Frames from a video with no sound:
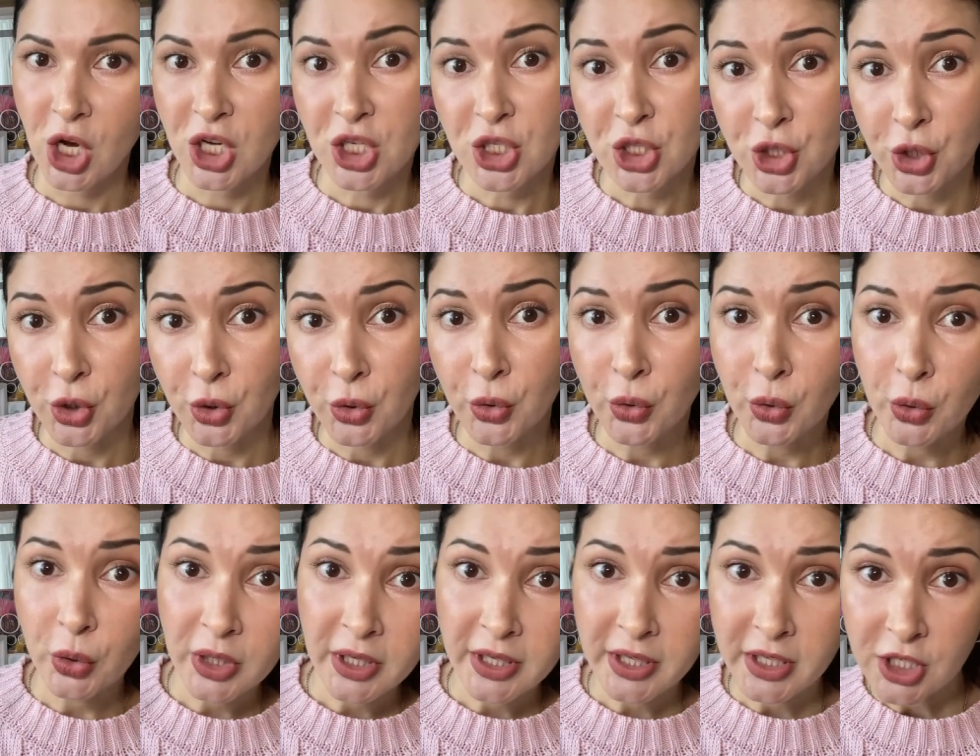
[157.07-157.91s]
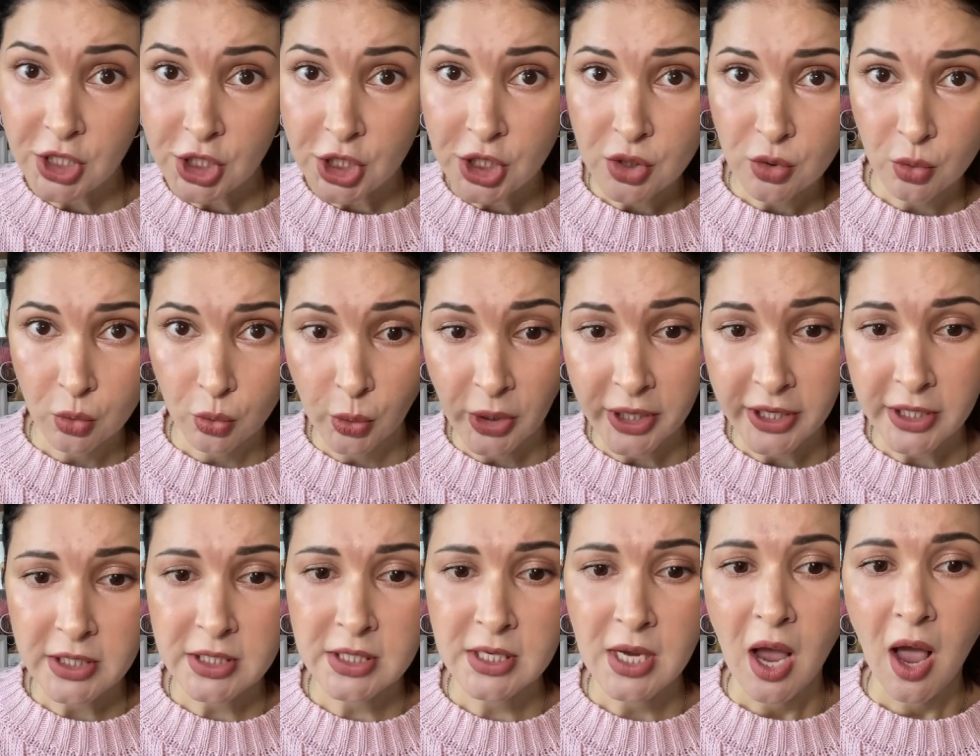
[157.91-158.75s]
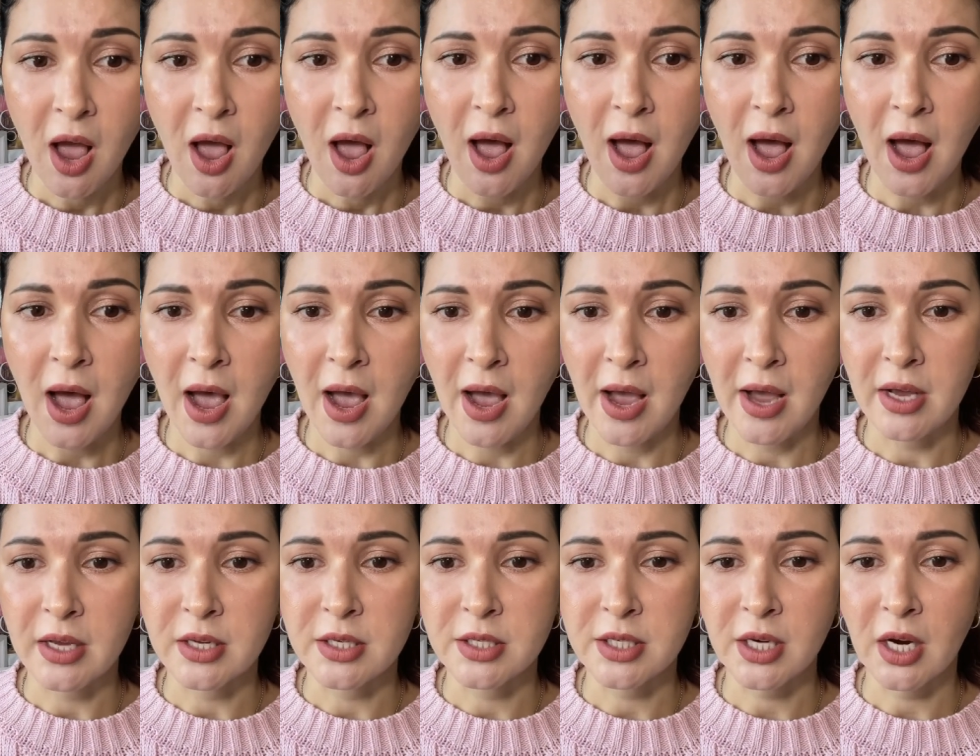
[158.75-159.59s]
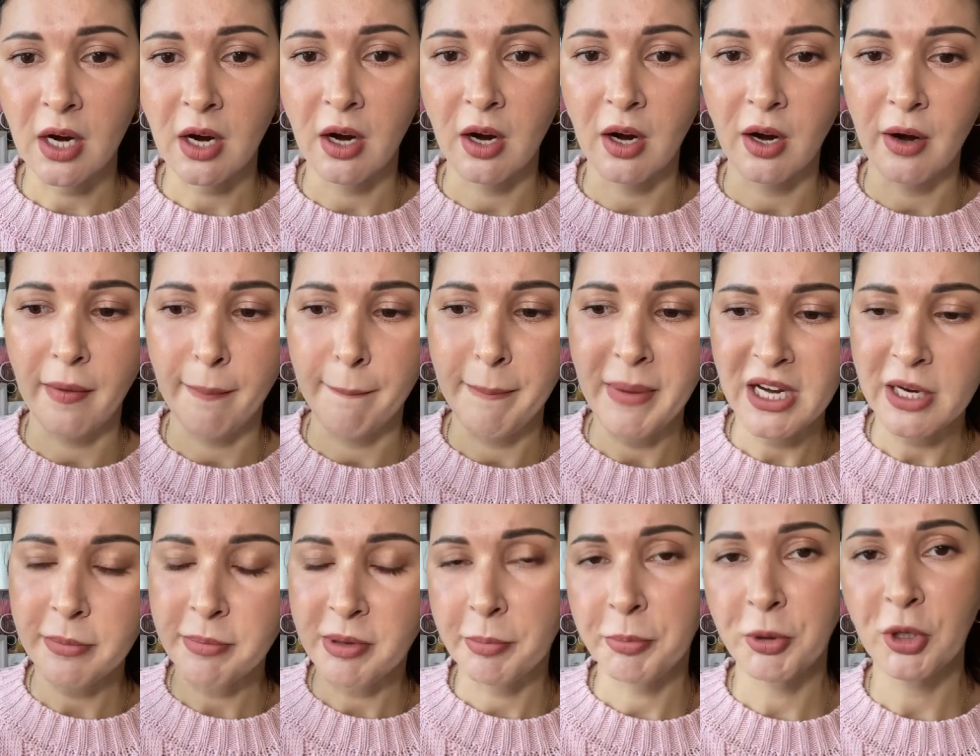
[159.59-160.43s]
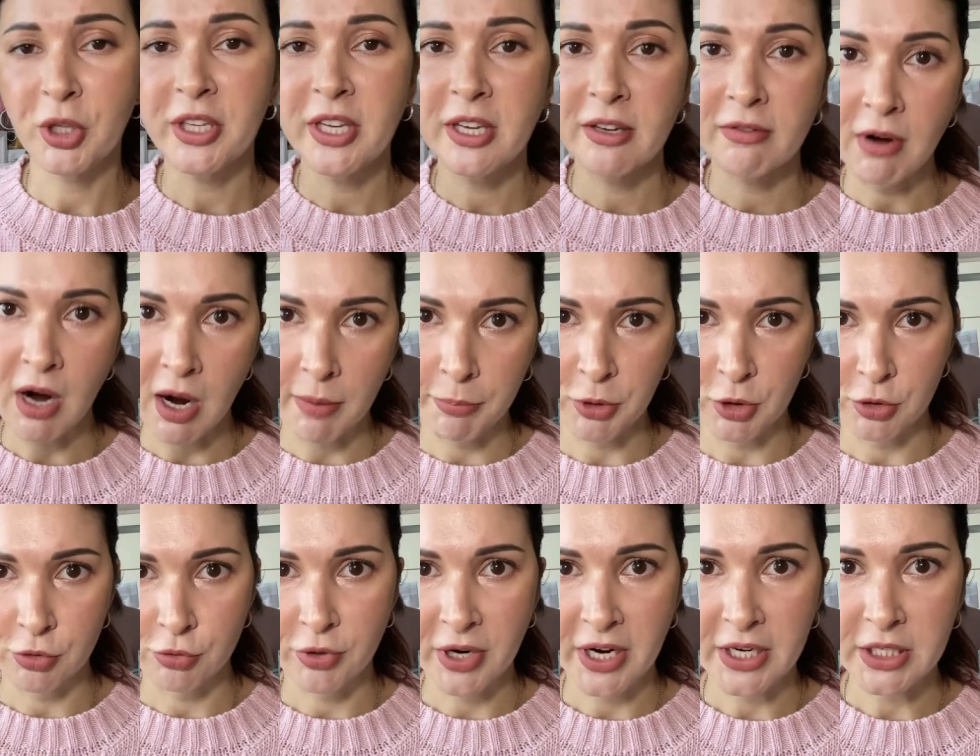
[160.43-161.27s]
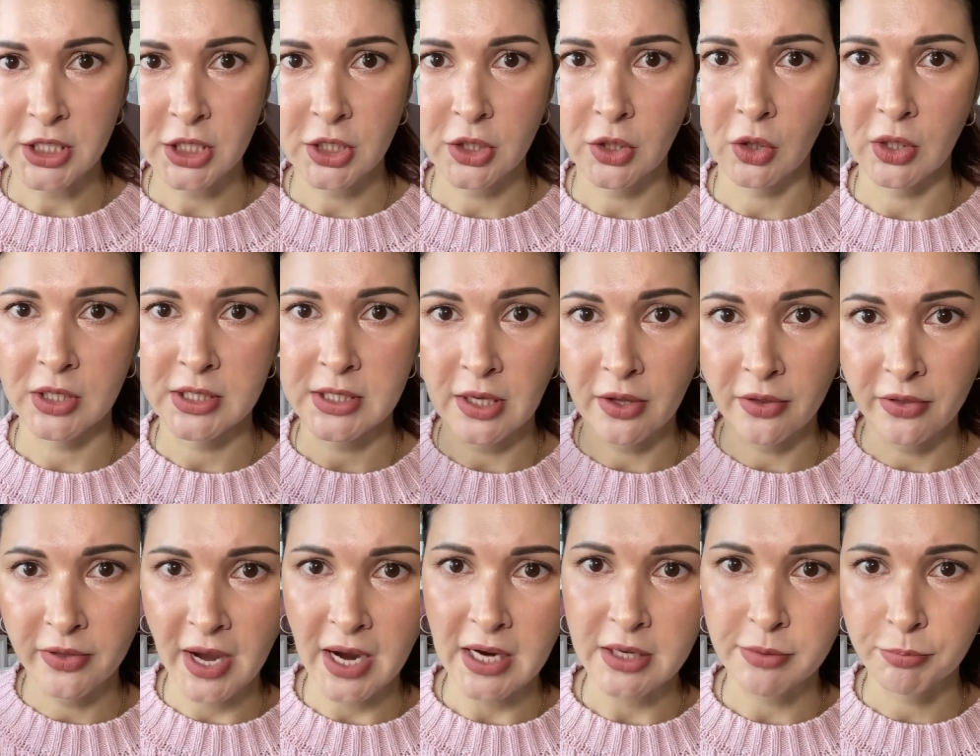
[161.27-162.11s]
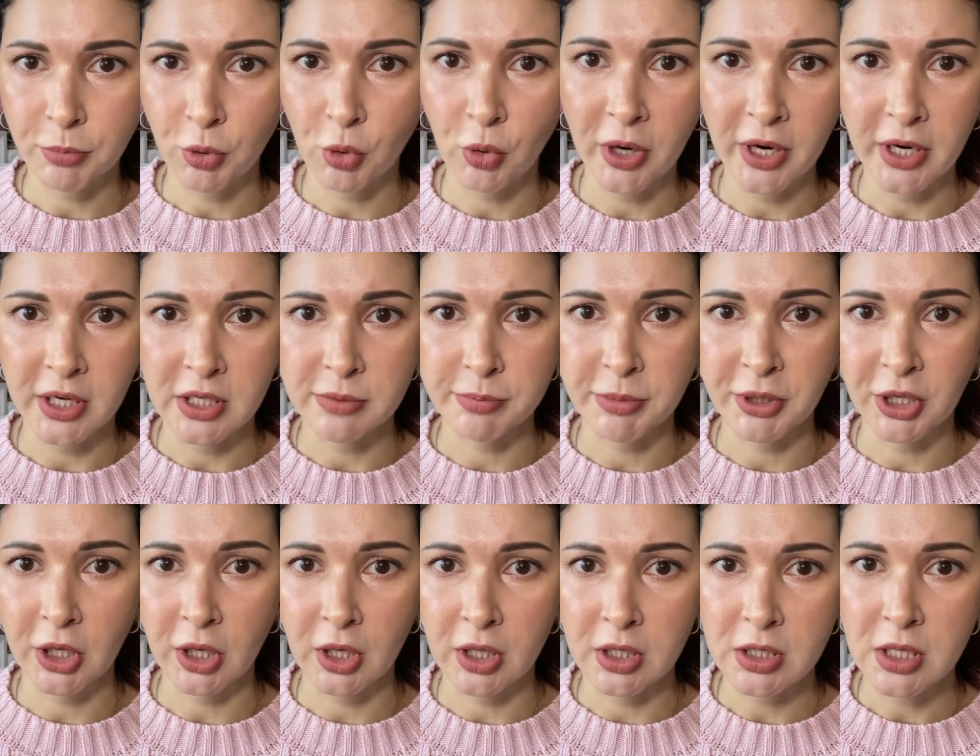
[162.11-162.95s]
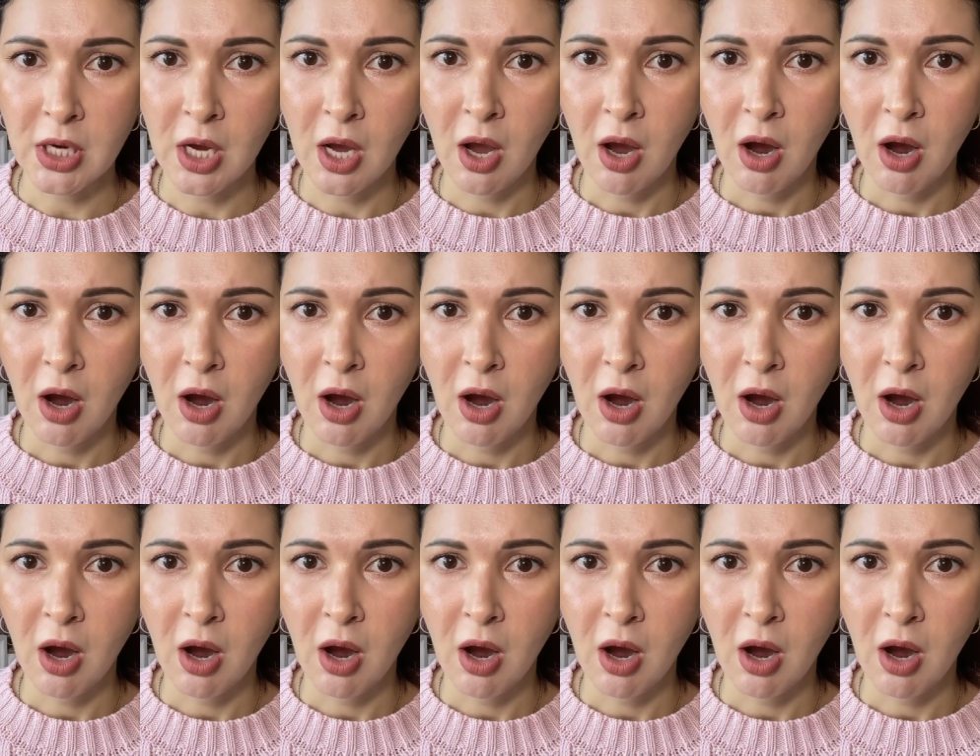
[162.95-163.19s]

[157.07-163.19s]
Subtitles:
2-ish weeks, and many people give up on retinoids at that point because